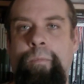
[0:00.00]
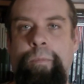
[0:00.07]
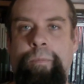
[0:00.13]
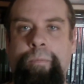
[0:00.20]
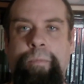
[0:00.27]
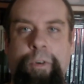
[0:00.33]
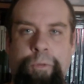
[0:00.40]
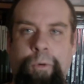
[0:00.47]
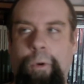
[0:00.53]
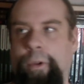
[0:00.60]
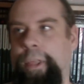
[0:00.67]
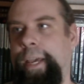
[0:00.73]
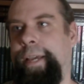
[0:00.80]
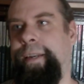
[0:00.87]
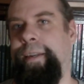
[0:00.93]
before
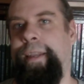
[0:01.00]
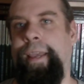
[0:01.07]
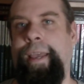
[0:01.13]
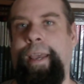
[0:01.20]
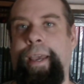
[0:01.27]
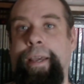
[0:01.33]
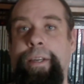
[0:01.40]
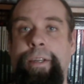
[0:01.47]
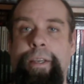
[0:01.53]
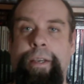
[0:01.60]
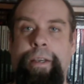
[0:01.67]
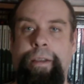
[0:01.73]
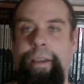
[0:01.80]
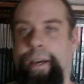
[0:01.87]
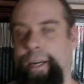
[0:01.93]
then and
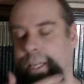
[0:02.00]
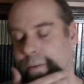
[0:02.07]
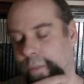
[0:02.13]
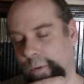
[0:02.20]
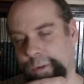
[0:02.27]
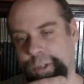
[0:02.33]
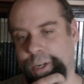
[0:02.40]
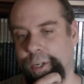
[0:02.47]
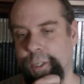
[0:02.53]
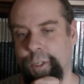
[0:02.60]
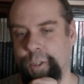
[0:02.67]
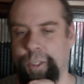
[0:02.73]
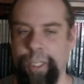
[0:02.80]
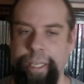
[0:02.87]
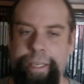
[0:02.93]
kind of give the result and
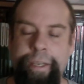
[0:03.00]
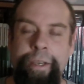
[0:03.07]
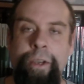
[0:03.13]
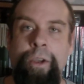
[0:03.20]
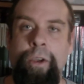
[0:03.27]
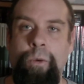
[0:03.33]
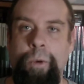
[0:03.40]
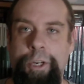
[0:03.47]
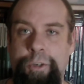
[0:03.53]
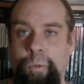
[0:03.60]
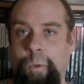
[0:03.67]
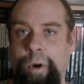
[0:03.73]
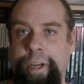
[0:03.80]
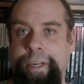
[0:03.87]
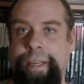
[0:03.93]
see which
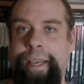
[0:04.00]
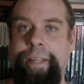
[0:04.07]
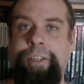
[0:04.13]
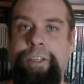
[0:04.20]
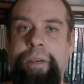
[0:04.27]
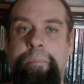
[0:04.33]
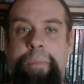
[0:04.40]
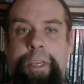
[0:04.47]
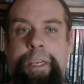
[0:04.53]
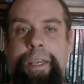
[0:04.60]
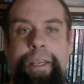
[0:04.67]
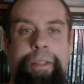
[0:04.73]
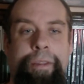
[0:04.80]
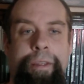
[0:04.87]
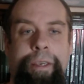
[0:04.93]
one ends up
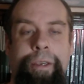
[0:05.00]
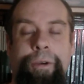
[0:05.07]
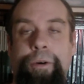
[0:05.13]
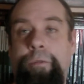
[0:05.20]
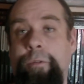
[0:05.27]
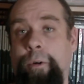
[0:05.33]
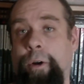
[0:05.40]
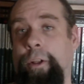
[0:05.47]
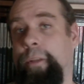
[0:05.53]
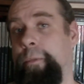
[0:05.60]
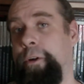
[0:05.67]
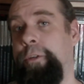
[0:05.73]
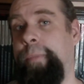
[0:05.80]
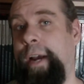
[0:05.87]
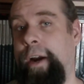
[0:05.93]
being the overall the
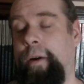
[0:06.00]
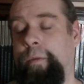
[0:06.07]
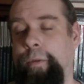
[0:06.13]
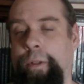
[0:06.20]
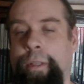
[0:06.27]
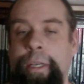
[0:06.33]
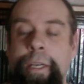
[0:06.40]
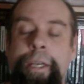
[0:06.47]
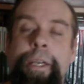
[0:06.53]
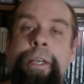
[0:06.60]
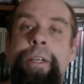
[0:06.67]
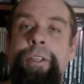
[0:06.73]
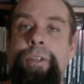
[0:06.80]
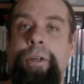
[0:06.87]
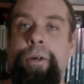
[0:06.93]
most powerful.
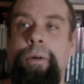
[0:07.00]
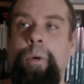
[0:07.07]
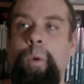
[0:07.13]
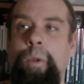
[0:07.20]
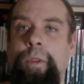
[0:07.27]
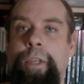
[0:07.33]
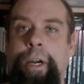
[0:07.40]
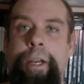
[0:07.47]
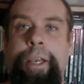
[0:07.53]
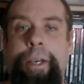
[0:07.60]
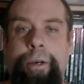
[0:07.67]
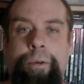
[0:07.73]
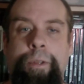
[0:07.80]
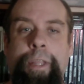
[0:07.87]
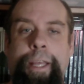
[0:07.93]
So there you
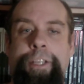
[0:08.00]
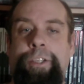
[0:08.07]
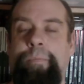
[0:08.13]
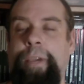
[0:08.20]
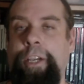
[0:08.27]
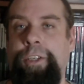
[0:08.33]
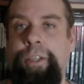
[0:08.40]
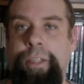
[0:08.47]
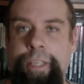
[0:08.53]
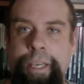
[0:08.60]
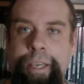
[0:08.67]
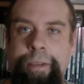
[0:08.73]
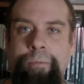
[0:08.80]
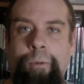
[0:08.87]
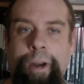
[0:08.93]
go. That's
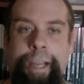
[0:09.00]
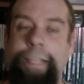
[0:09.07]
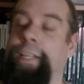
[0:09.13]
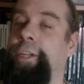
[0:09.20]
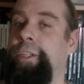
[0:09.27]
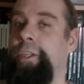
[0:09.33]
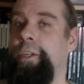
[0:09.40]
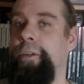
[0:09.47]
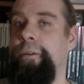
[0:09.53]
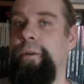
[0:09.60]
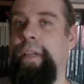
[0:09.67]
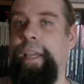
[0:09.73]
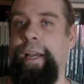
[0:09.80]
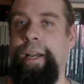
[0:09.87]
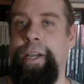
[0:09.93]
basically what I like to do,
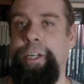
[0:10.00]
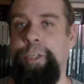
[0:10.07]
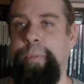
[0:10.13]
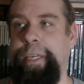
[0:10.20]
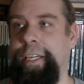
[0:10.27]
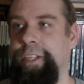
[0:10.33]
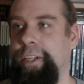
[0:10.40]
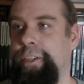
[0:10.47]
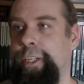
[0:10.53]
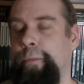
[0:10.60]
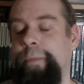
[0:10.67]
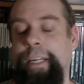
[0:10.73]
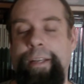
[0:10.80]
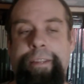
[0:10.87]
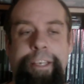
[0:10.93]
just because it's something
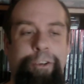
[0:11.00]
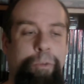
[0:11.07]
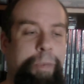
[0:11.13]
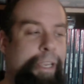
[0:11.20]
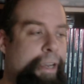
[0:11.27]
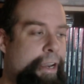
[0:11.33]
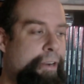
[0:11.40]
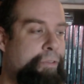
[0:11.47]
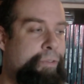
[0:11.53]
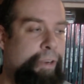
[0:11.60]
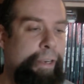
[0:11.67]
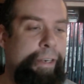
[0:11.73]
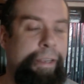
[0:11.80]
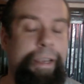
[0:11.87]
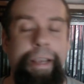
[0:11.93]
that I think would be kind of
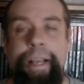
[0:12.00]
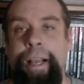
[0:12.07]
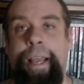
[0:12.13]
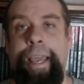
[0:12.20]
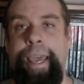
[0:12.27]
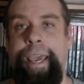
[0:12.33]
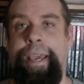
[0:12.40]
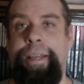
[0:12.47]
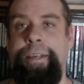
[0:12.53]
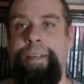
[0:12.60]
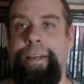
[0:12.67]
fun, and